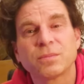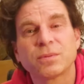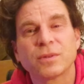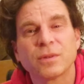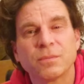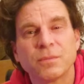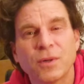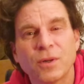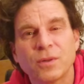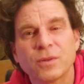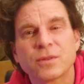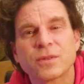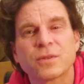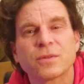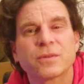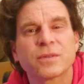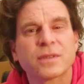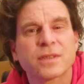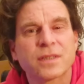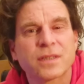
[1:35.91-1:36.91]
promote or
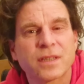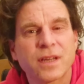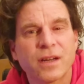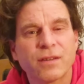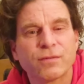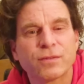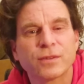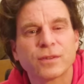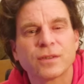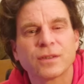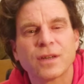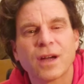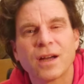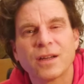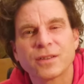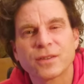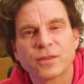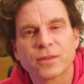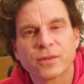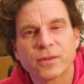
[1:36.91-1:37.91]
discover
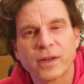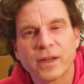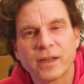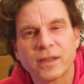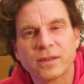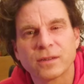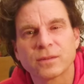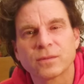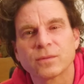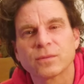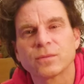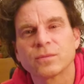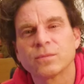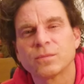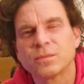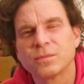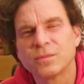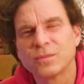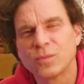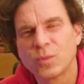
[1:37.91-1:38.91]
underground
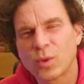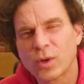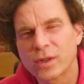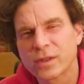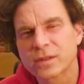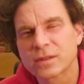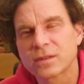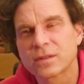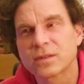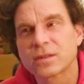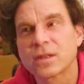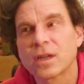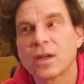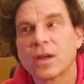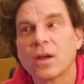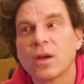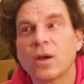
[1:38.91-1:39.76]
works